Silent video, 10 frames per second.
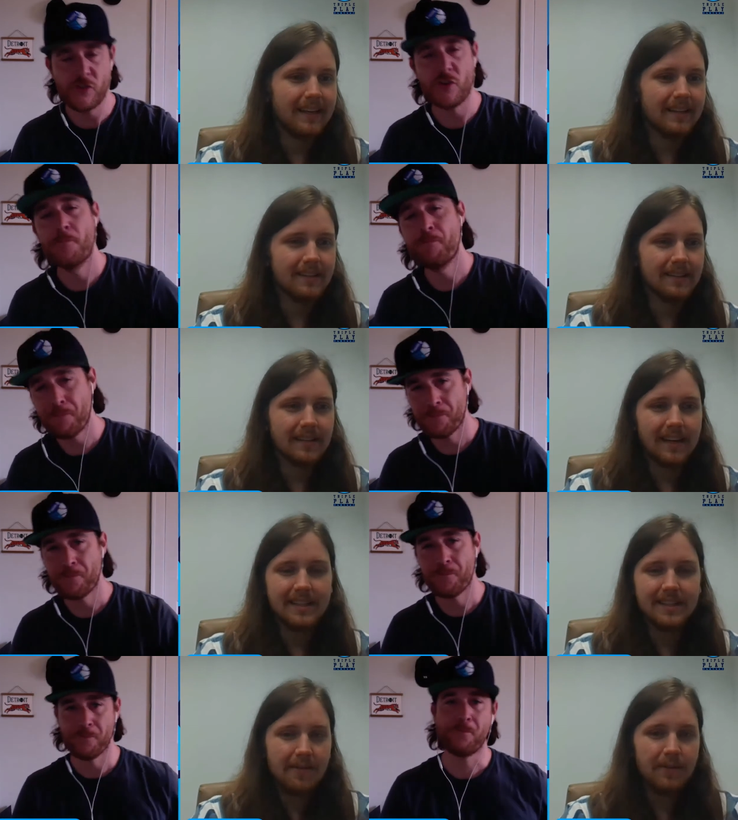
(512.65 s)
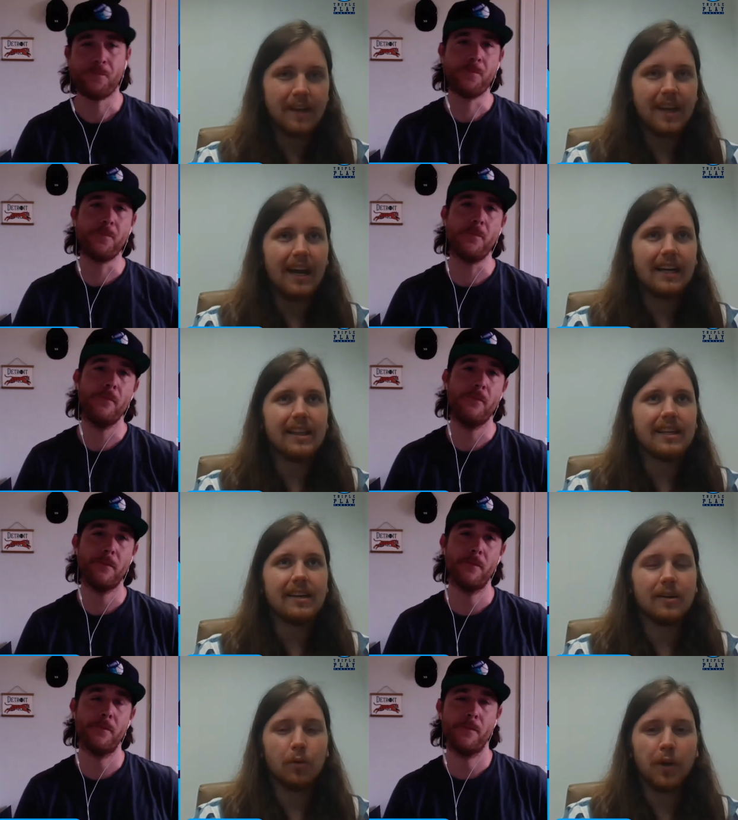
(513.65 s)
Speaker 1: He's, he's definitely got
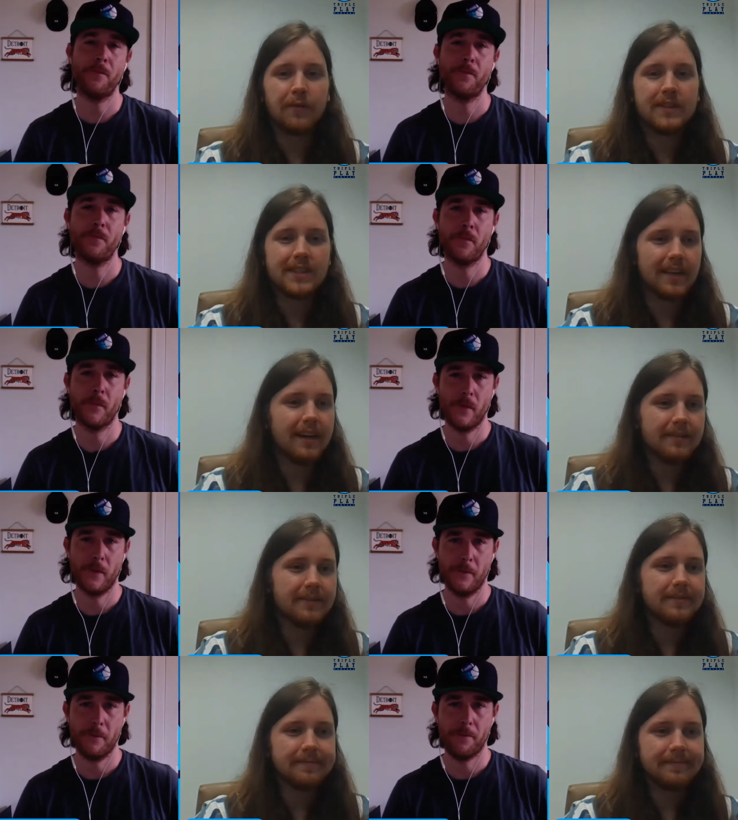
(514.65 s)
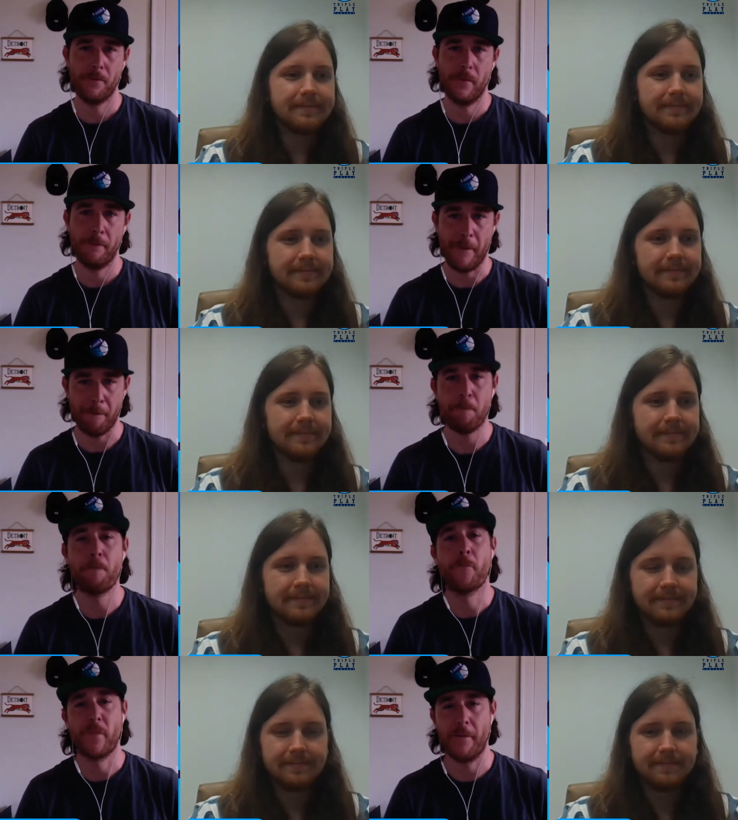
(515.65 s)
the whiff
Speaker 2: stuff. Yep.
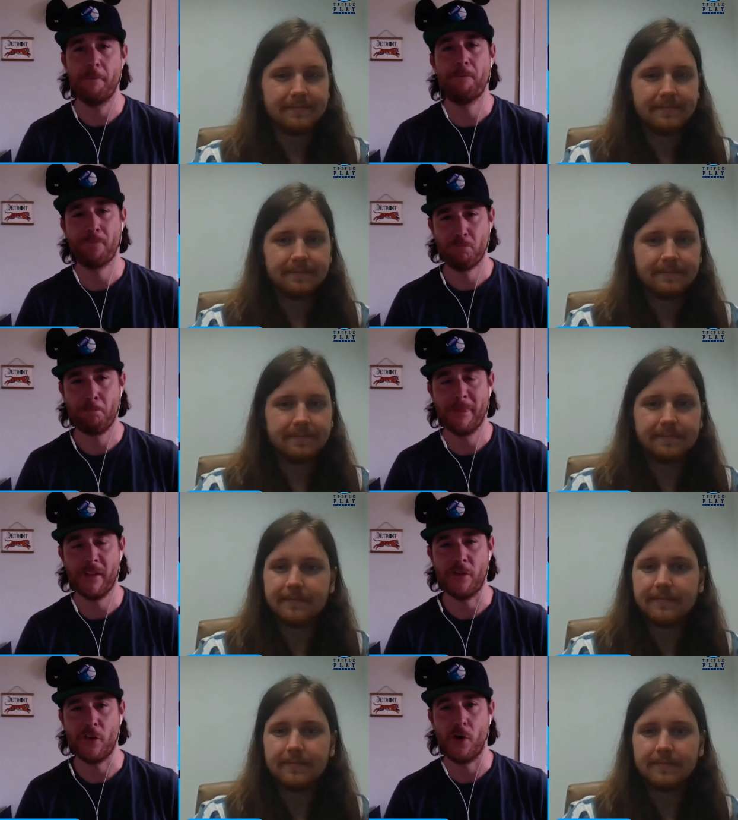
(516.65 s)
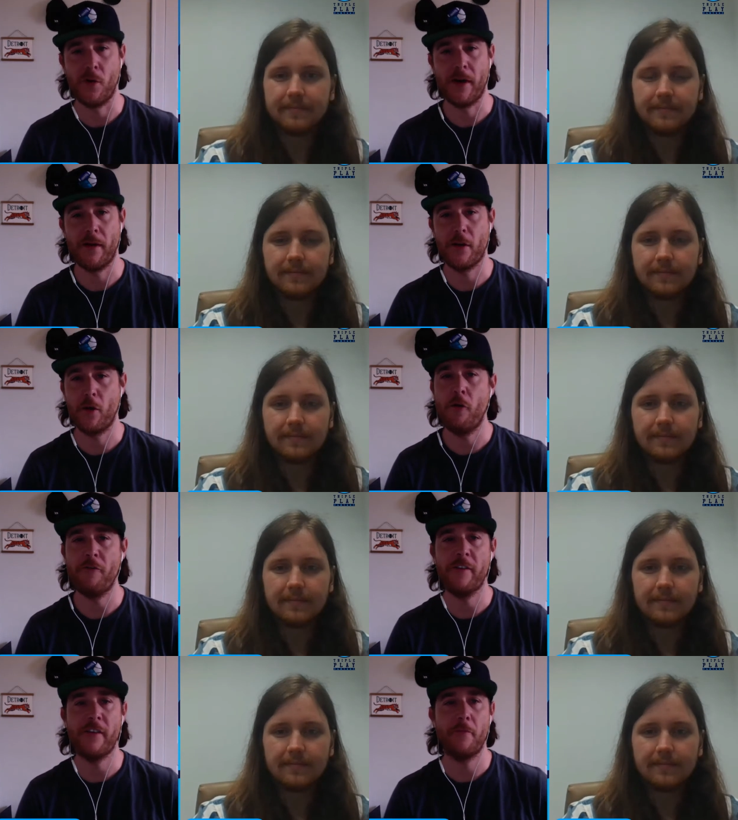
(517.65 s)
Yep. So you know, hopefully he's
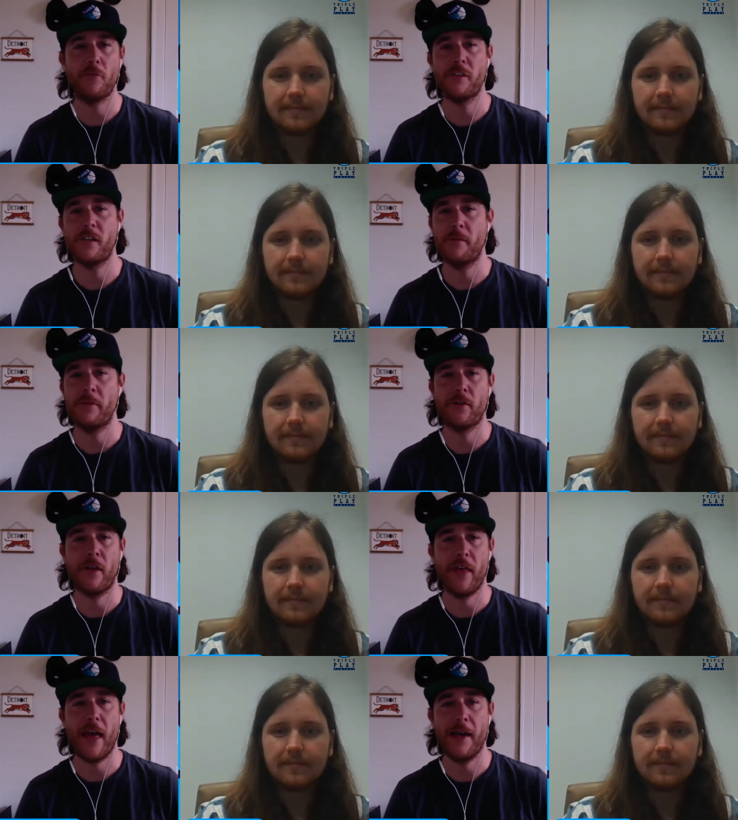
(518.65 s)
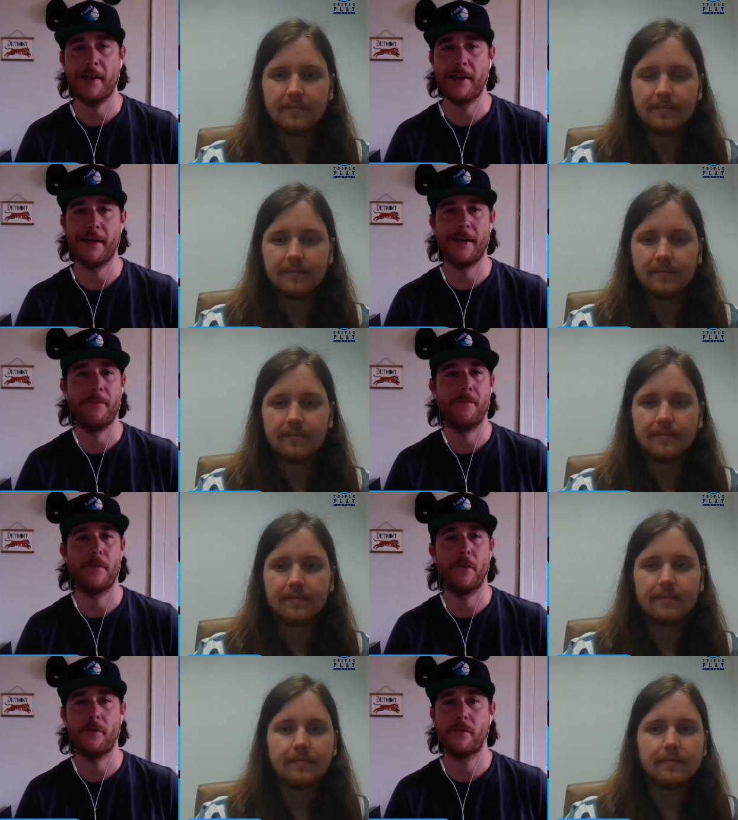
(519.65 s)
able to build on that. Um, you
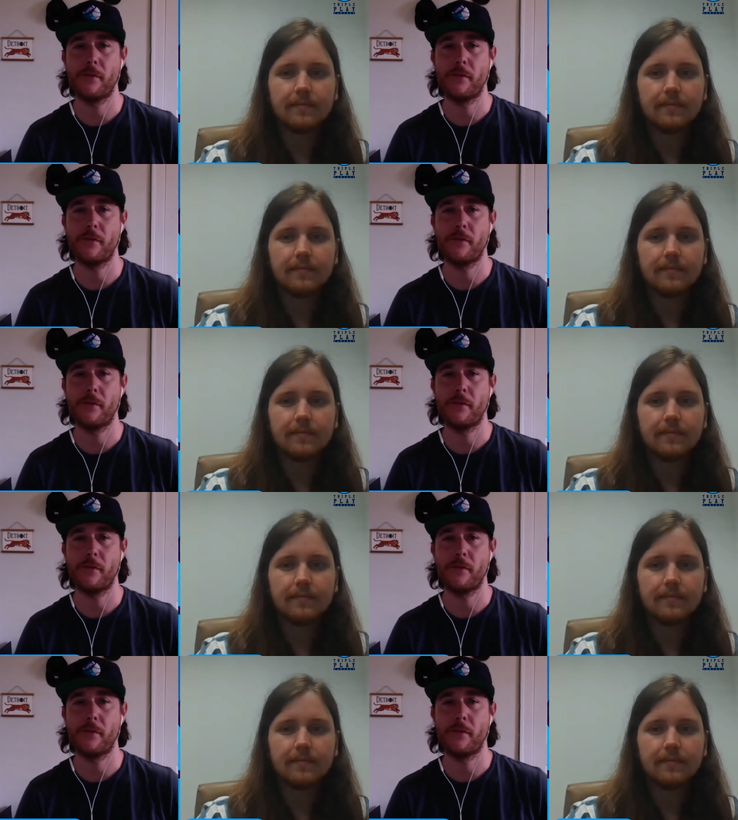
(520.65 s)
know,